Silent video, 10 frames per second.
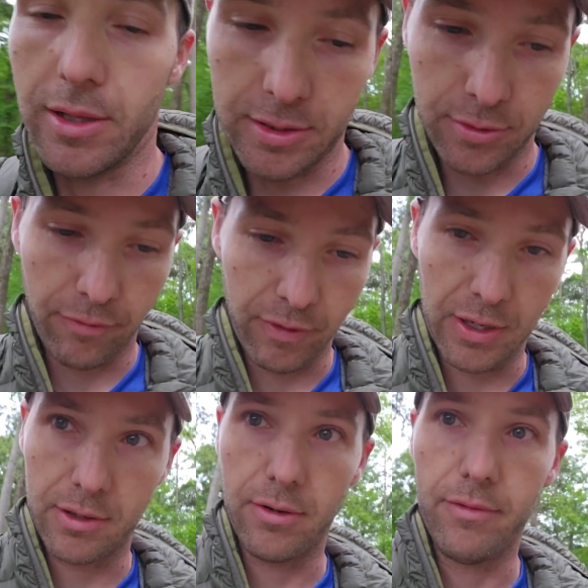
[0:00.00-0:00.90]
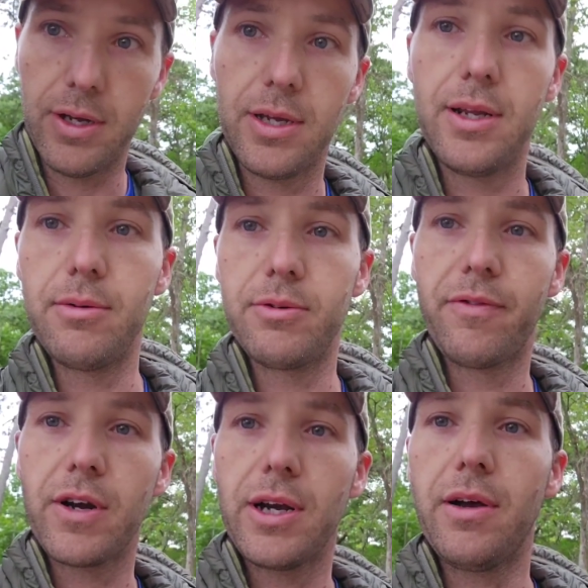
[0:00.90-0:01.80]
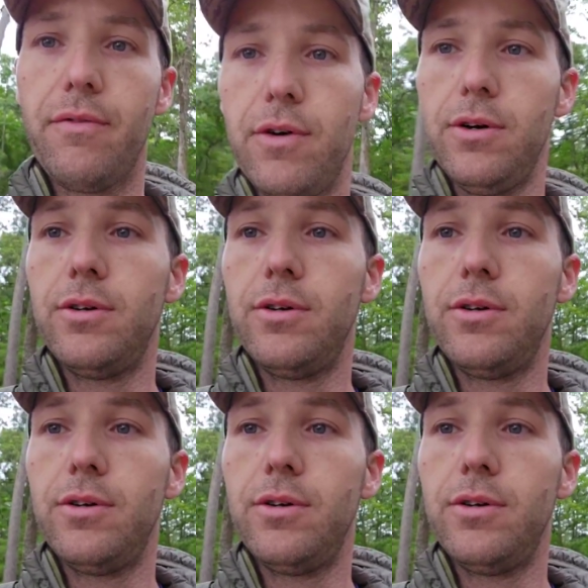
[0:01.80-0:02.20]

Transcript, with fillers: that's reflective. It was very helpful.